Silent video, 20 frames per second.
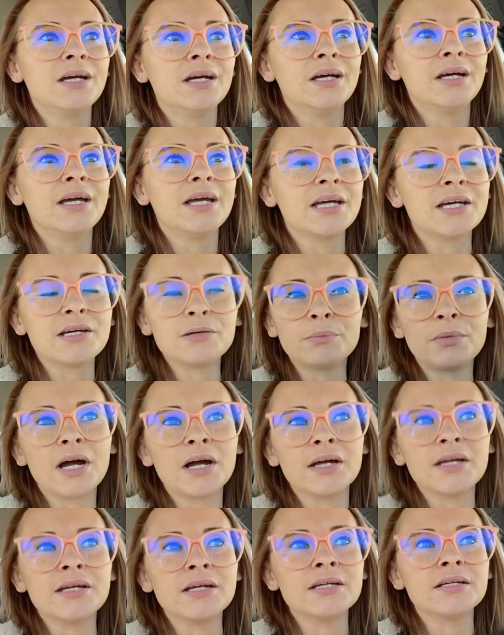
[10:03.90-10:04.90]
in
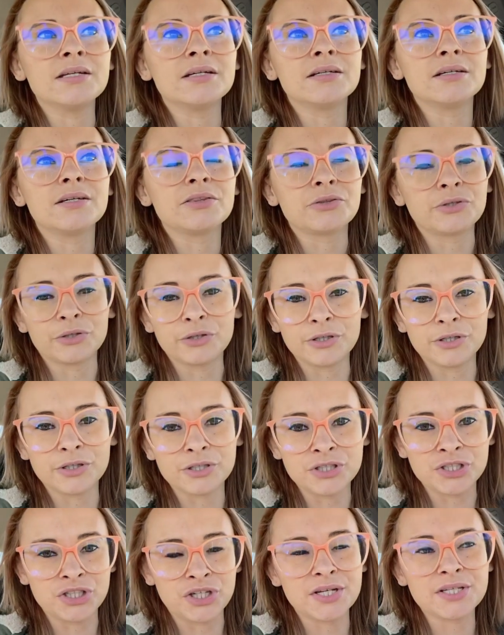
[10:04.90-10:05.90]
my
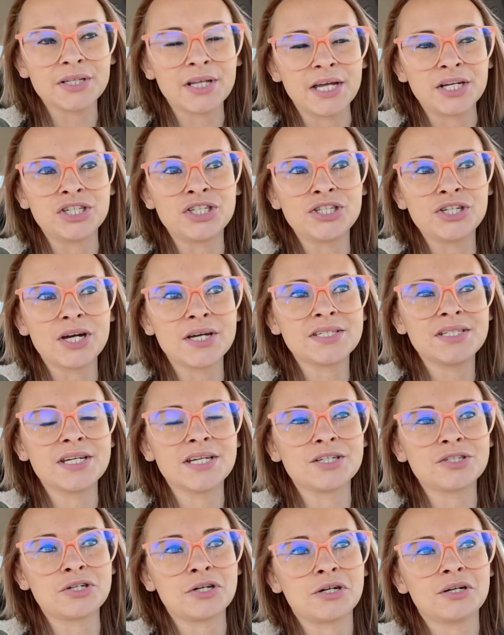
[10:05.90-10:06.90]
just
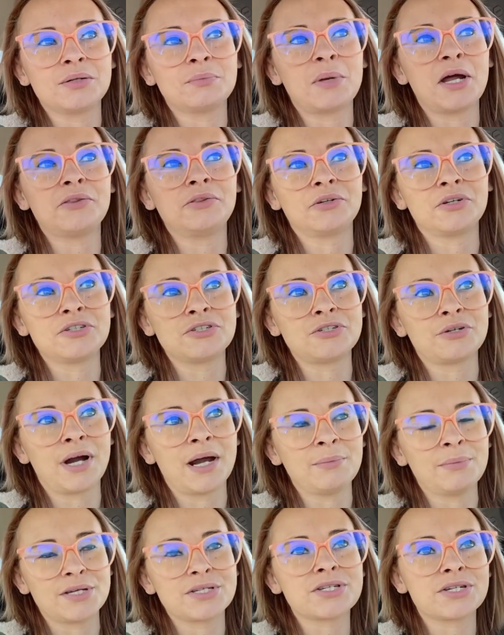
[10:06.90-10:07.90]
entered my 3rd
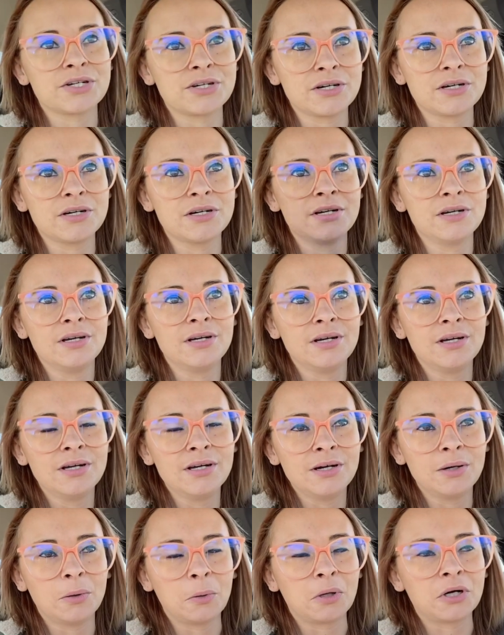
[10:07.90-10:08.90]

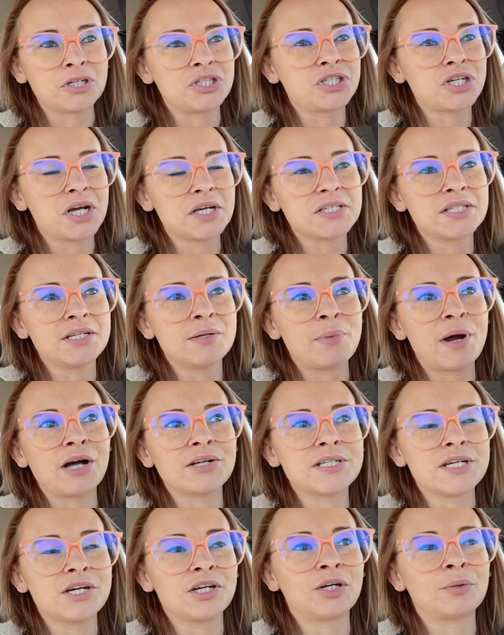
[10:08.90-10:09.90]
trimester, or just about
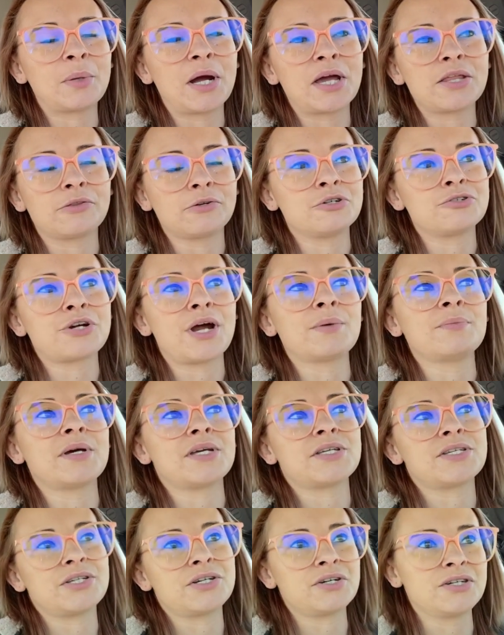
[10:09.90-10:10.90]
to enter my 3rd
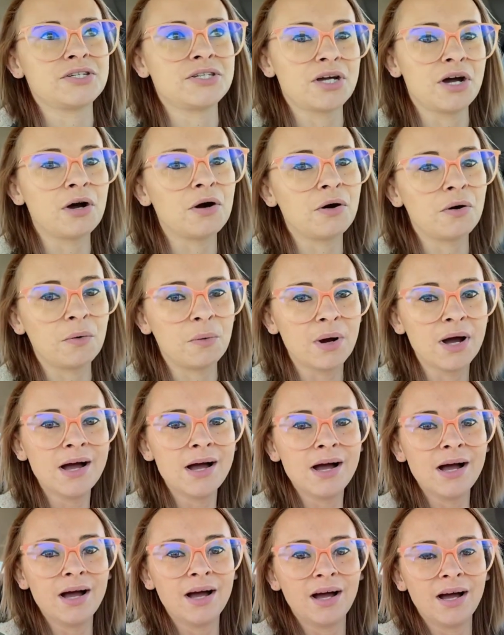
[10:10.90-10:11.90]
trimester. So
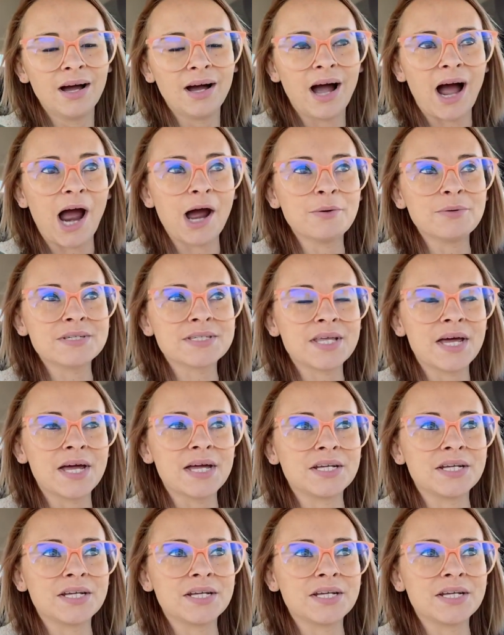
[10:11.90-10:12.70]
I was like